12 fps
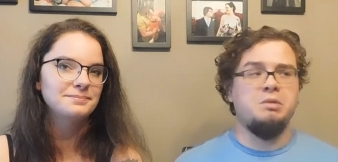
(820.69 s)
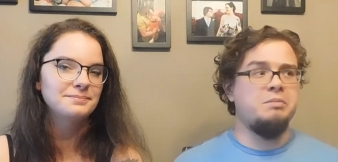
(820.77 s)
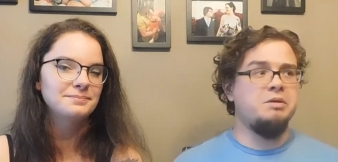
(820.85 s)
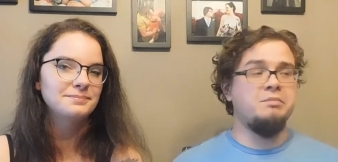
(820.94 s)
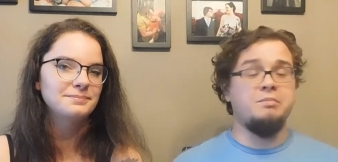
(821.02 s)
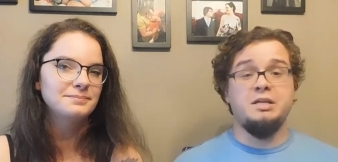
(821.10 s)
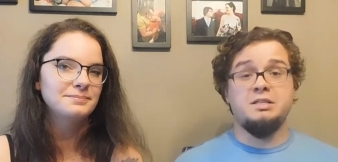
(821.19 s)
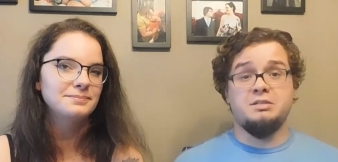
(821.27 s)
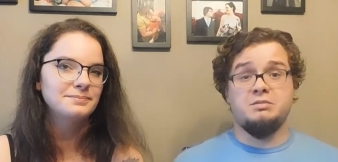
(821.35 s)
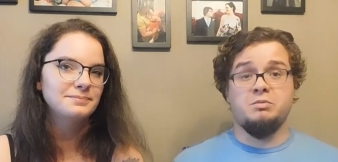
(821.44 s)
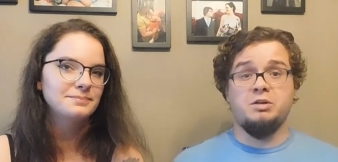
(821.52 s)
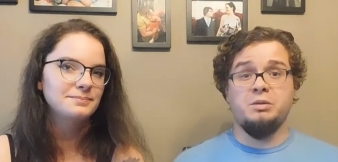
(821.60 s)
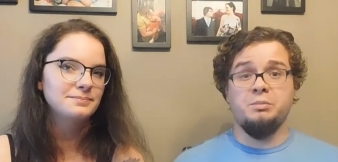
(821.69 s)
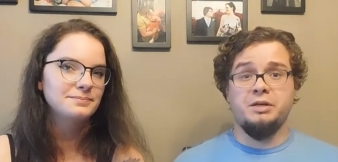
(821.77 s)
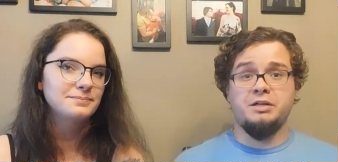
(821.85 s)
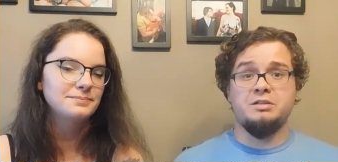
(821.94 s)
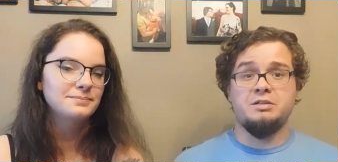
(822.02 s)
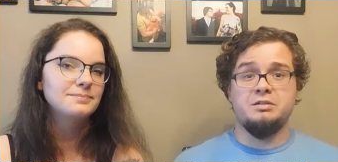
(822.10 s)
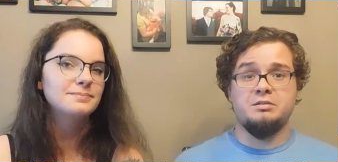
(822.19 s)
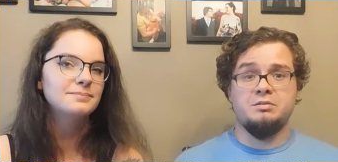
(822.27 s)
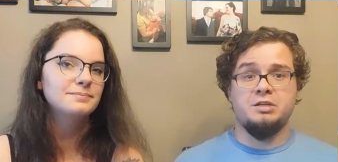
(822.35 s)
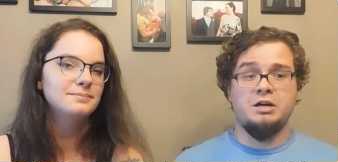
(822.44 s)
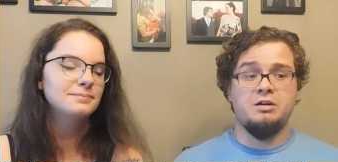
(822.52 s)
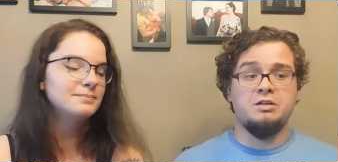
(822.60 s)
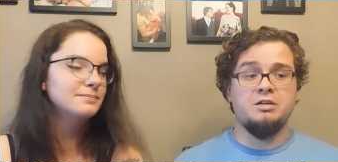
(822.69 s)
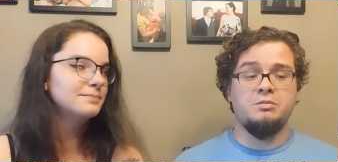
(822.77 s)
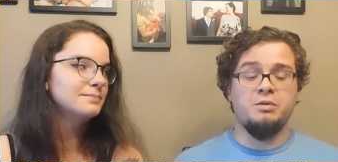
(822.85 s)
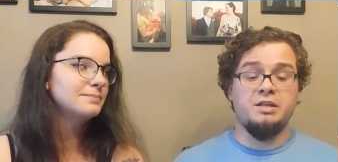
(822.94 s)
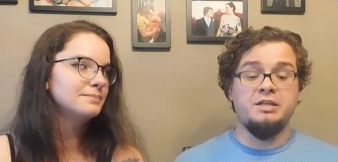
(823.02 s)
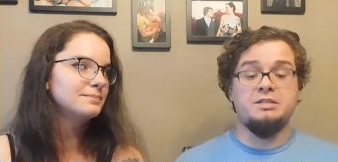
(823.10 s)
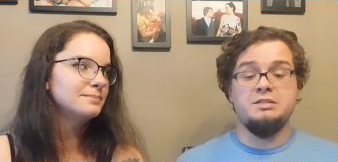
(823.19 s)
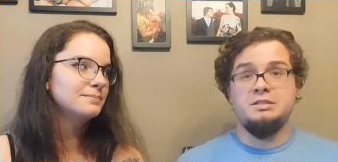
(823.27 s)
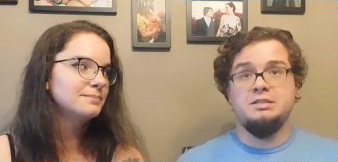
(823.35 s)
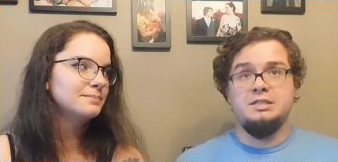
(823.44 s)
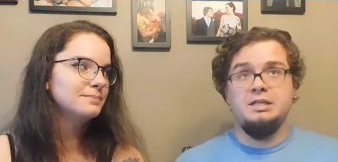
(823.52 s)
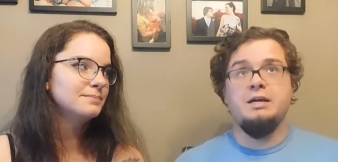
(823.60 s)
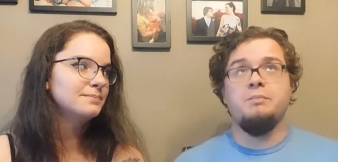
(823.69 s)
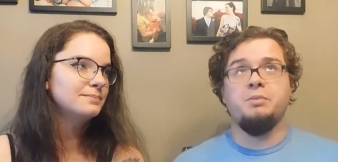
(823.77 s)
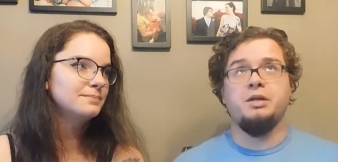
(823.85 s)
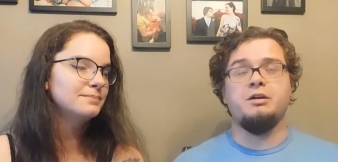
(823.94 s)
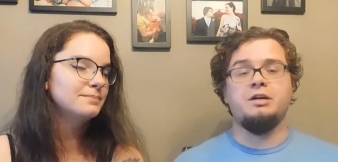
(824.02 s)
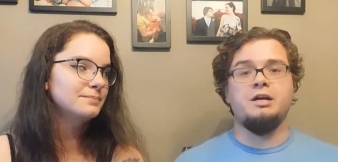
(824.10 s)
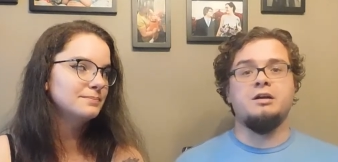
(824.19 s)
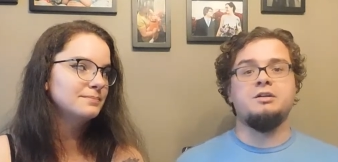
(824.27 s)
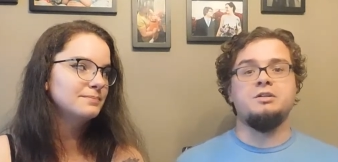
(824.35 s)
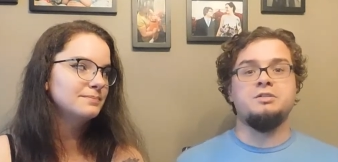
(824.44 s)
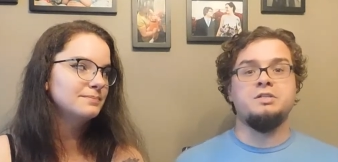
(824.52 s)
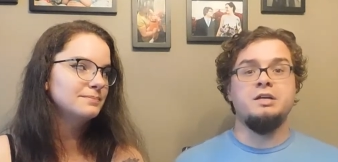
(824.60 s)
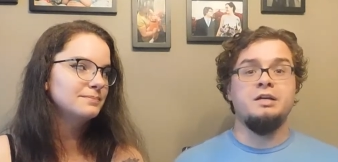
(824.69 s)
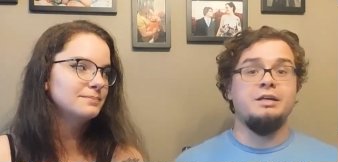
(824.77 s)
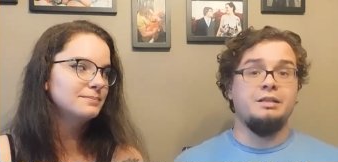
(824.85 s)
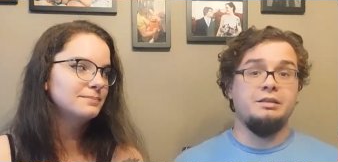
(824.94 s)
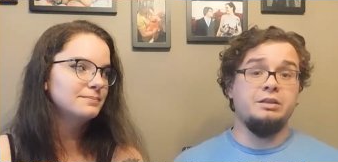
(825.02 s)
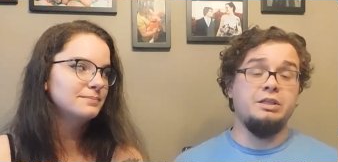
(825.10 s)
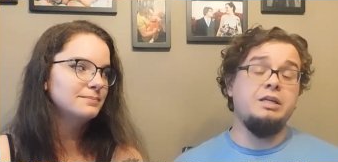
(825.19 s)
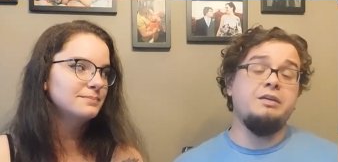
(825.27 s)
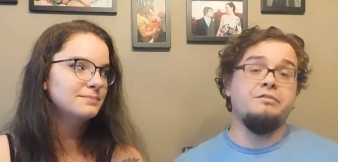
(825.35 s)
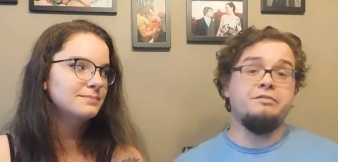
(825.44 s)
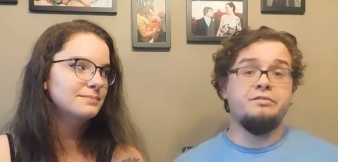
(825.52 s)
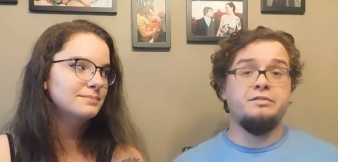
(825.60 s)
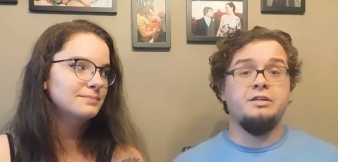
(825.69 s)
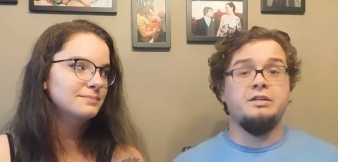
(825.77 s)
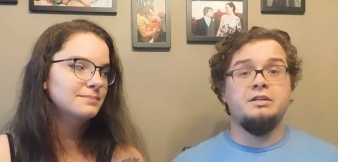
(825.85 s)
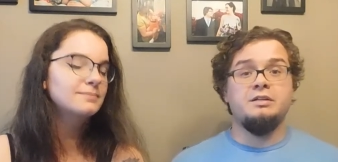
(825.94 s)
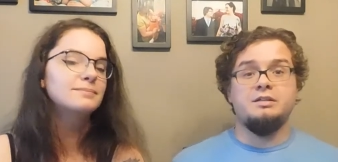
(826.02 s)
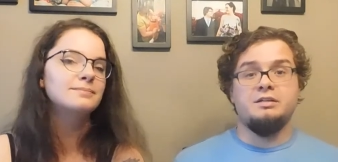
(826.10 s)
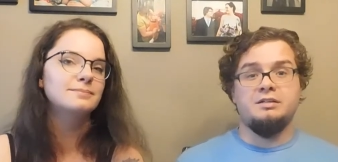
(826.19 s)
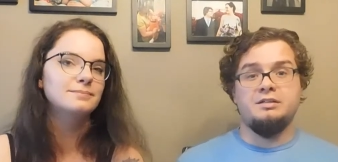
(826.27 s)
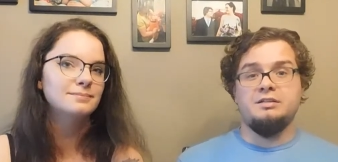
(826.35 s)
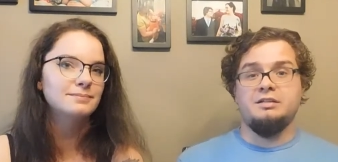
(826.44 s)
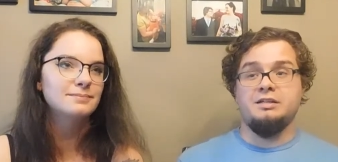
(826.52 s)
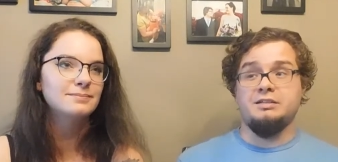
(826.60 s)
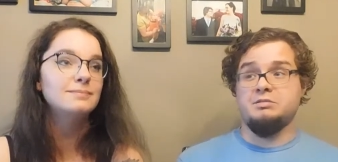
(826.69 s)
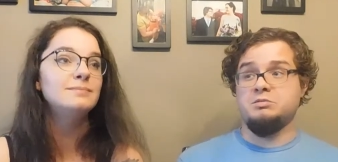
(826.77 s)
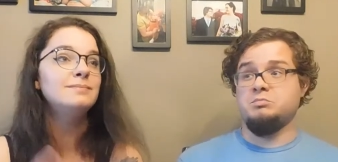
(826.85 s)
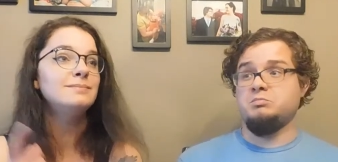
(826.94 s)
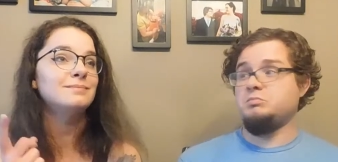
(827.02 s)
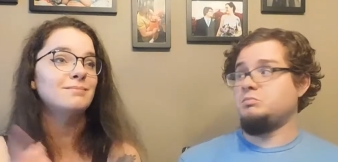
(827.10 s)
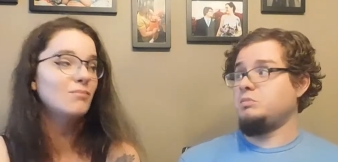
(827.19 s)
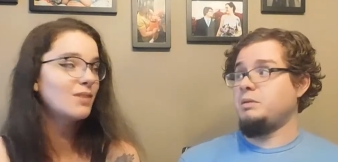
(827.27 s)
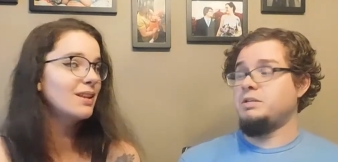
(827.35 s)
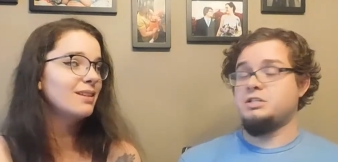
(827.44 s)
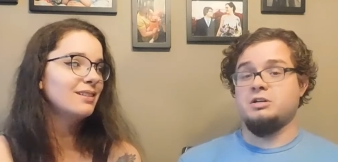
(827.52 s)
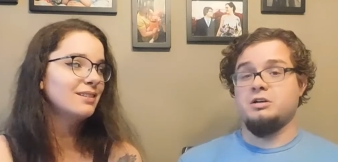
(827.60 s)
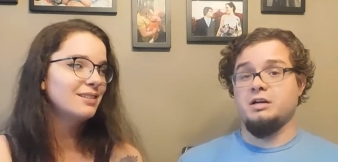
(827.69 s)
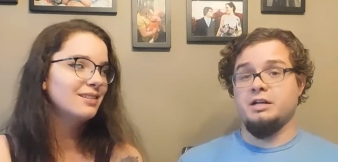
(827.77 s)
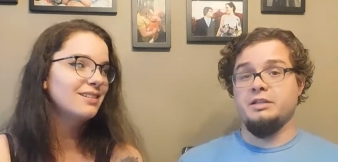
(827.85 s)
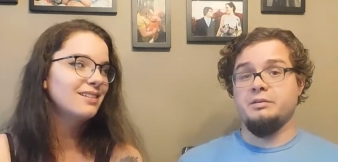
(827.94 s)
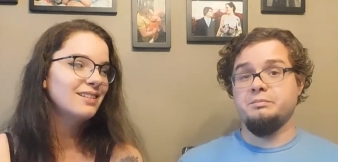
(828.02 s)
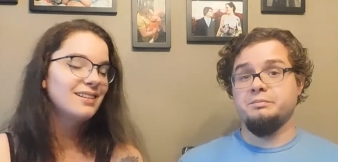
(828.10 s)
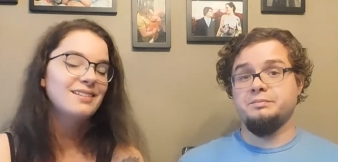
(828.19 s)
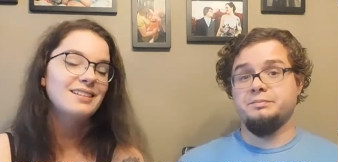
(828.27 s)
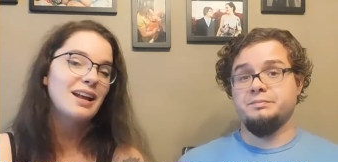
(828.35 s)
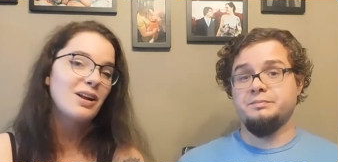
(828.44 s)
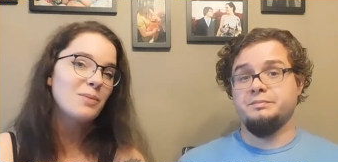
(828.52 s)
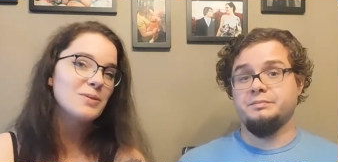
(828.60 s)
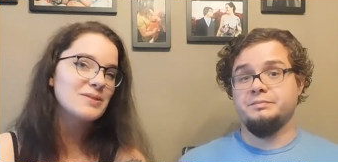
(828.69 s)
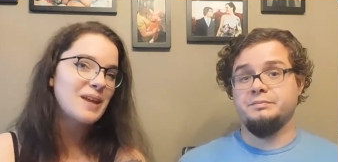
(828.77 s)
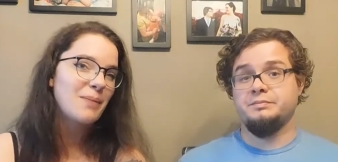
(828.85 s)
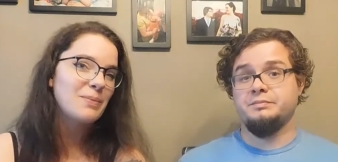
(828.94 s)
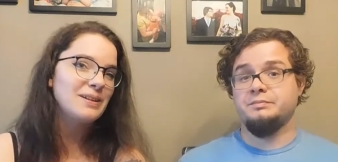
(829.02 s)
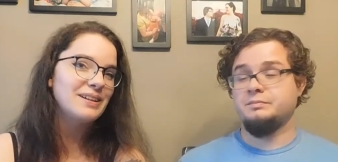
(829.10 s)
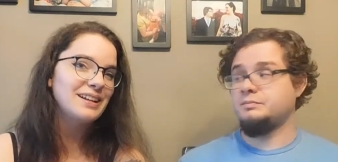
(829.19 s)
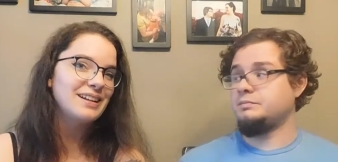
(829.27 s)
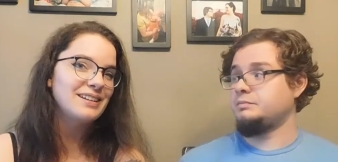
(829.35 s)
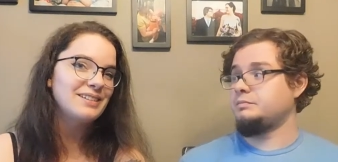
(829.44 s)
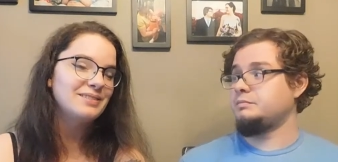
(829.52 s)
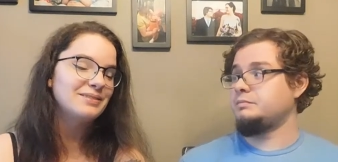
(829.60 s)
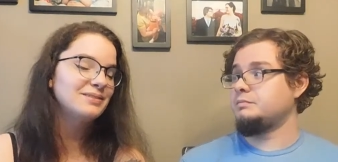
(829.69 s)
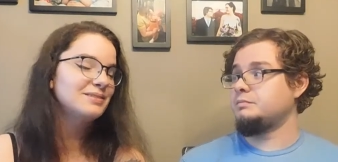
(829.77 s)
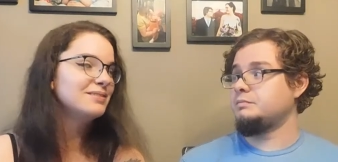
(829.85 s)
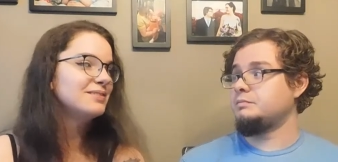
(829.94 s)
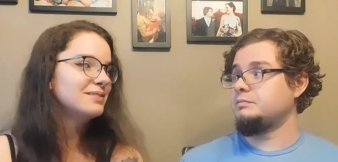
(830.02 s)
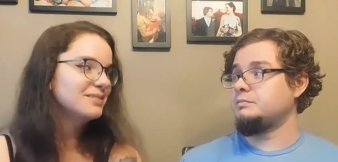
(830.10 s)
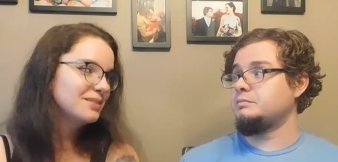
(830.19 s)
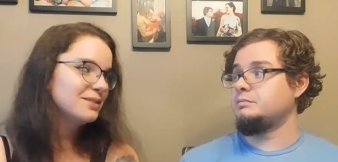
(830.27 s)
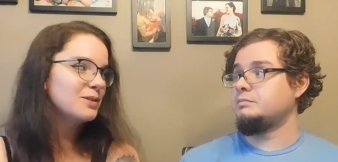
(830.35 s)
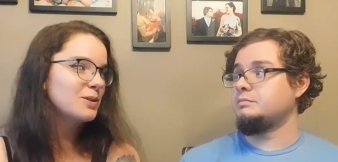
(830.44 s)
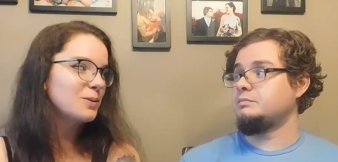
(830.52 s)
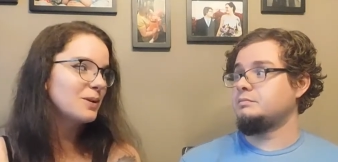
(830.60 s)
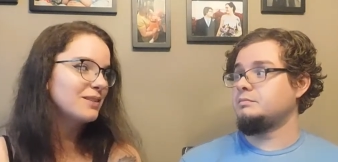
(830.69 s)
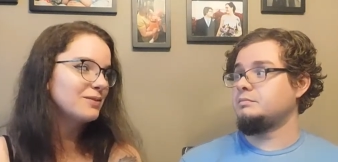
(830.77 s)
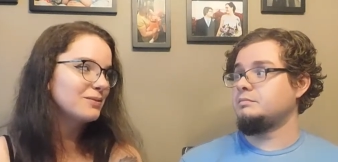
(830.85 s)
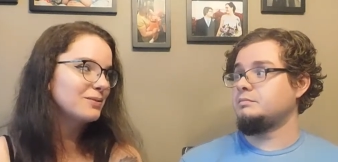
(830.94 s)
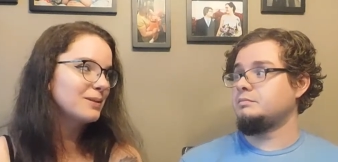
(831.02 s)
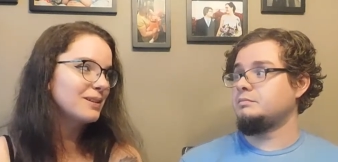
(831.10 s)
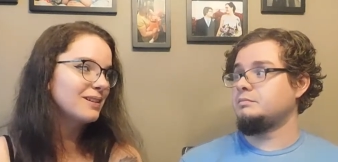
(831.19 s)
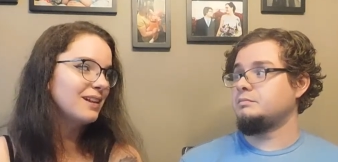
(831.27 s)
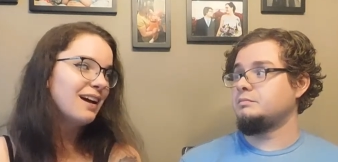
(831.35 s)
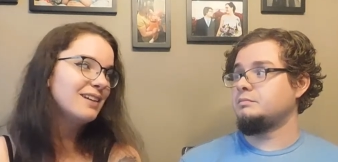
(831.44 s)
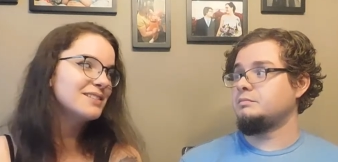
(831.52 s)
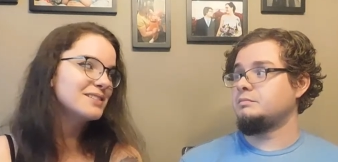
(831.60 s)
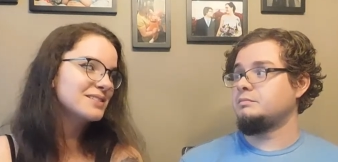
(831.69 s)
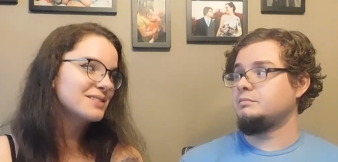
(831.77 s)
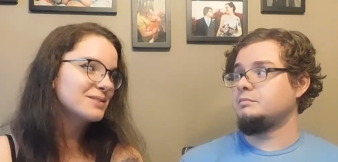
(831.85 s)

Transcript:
Speaker 1: Maybe it makes one of the DM player characters leave
Speaker 2: and maybe turn on them. That almost happened in Duet with Elias,